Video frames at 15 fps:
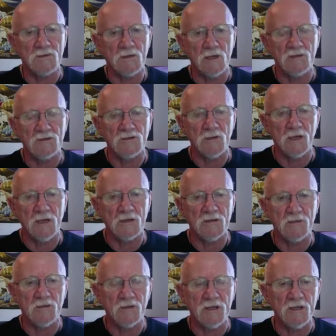entrained
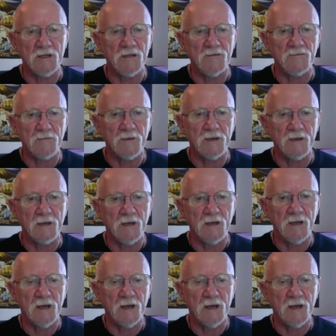to believe, but